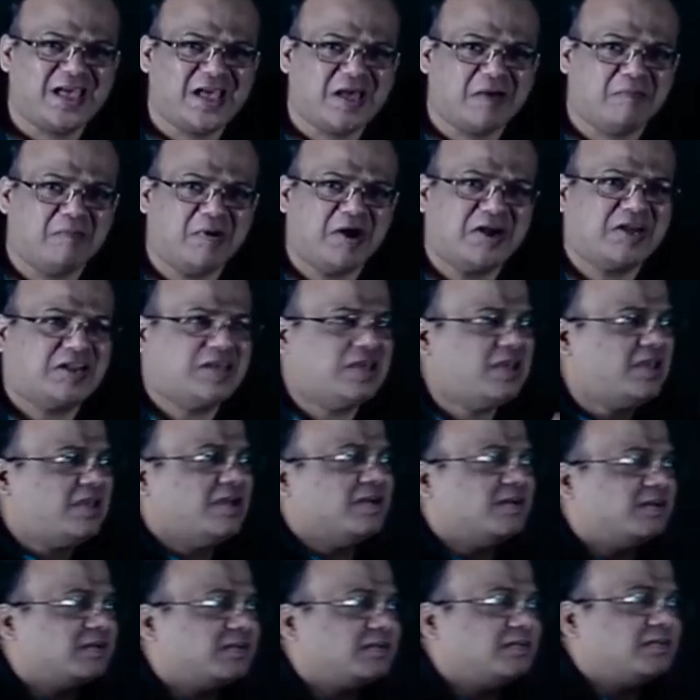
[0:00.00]
But
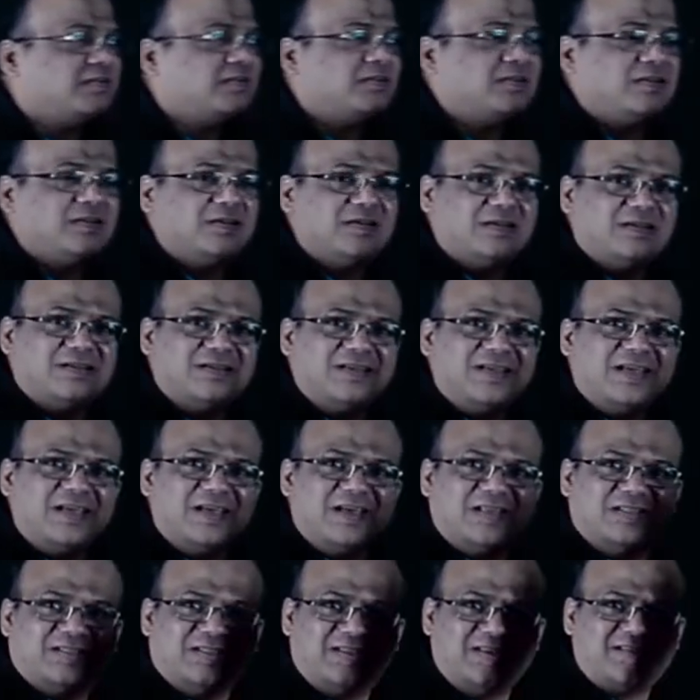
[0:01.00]
here,
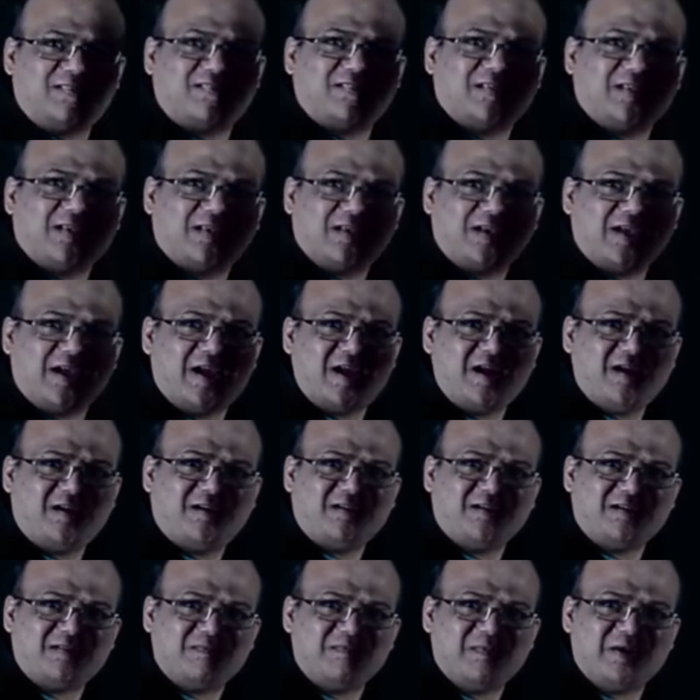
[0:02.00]
this
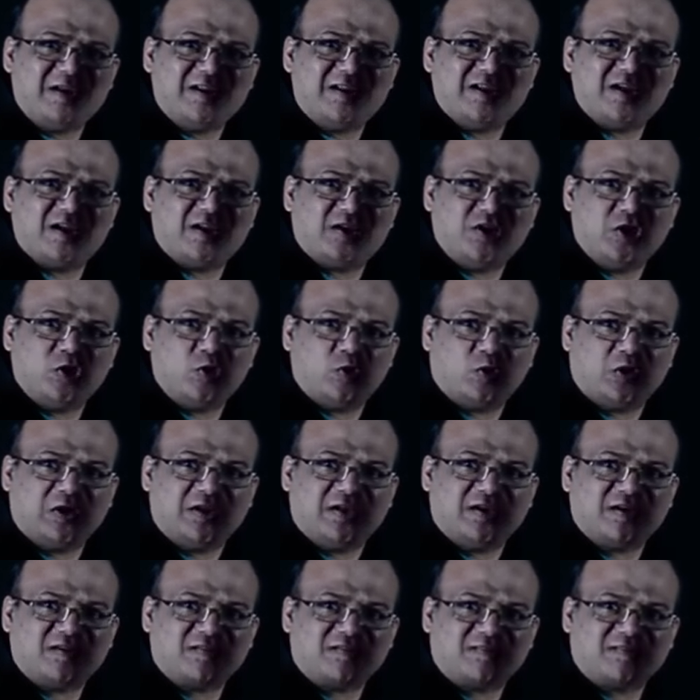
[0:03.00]
intermediate
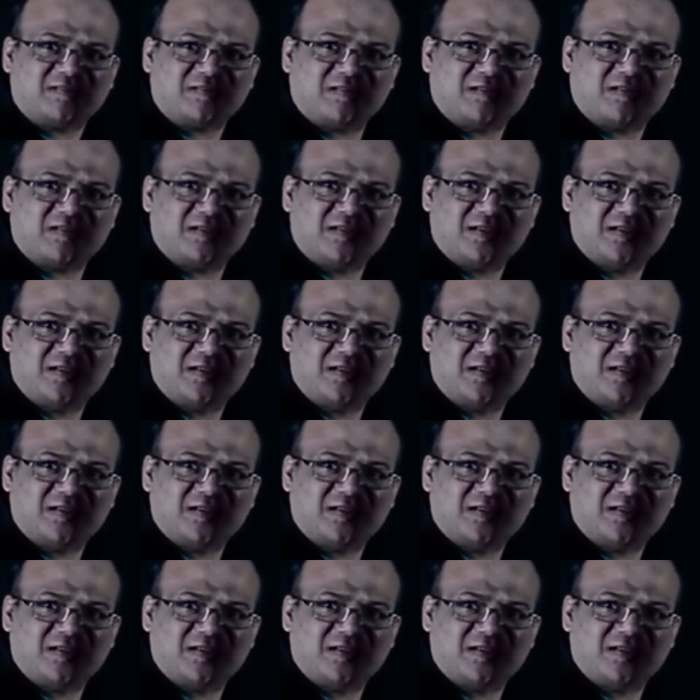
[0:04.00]
nucleus